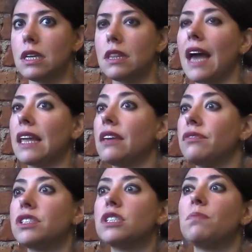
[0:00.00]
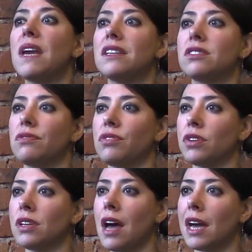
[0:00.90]
That gives space for
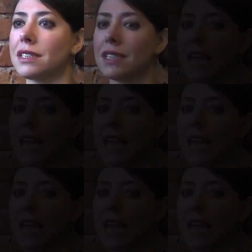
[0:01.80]
a lot.